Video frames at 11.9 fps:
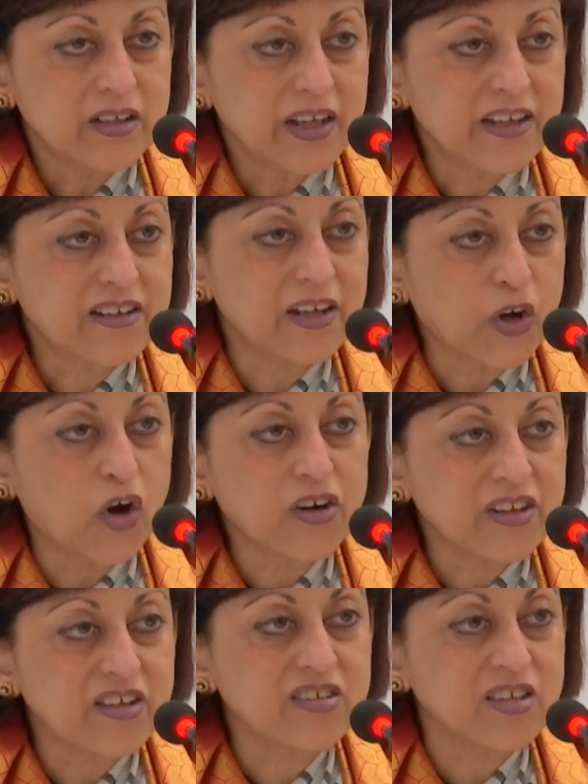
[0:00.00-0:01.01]
It
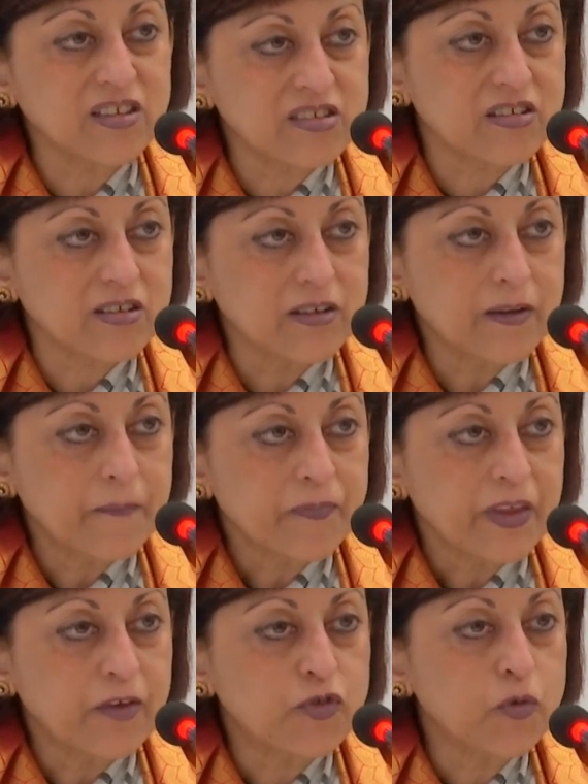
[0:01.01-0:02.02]
cannot exist
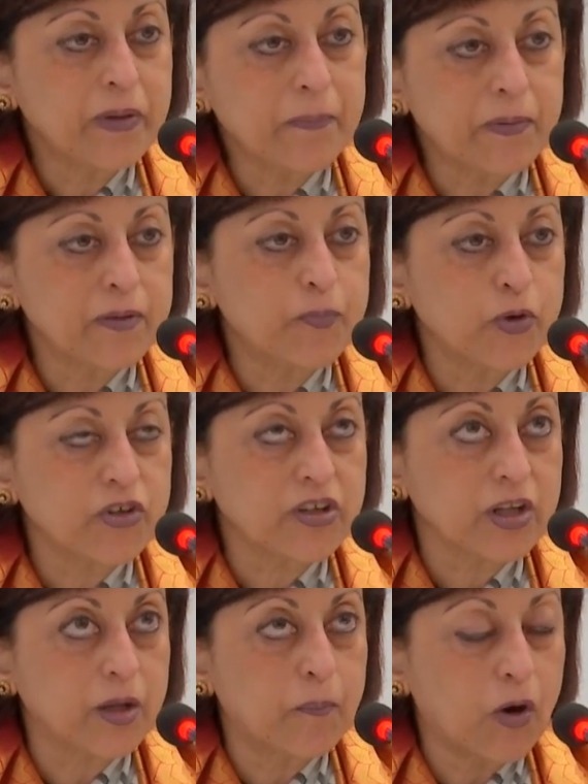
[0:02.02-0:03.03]
if you people put it
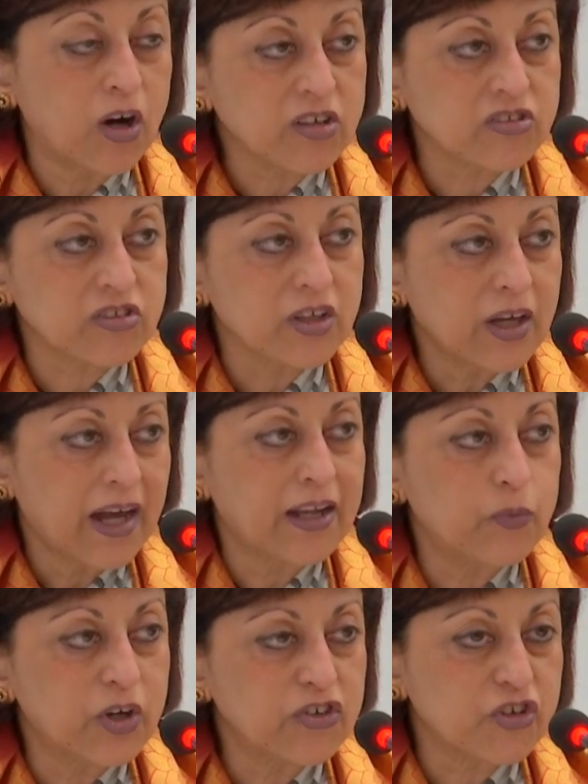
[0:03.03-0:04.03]
in a box
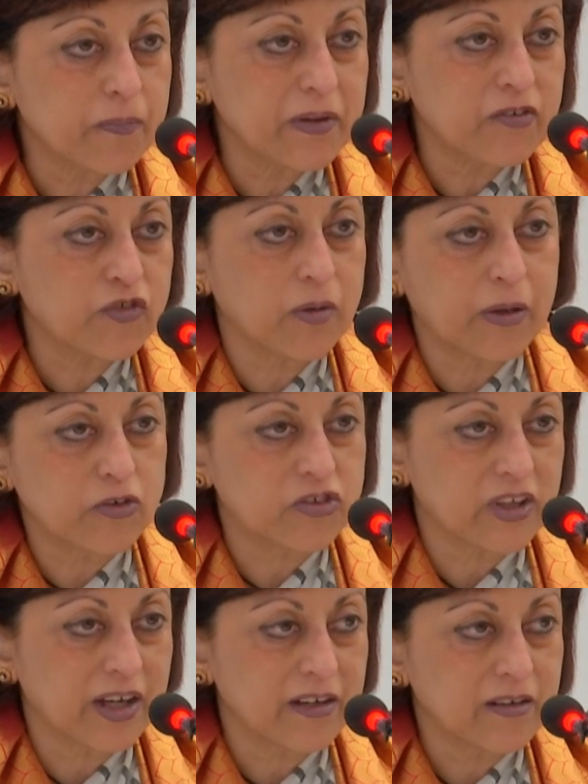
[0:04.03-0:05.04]
and worship it from
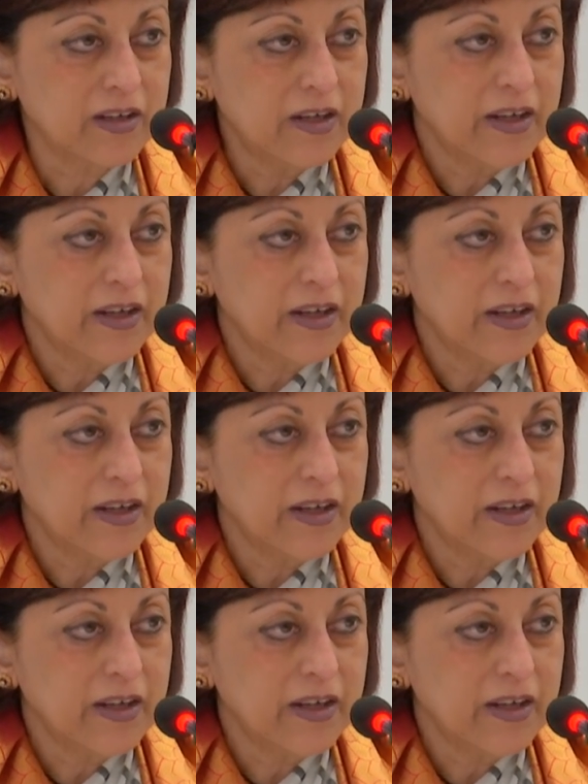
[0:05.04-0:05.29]
outside.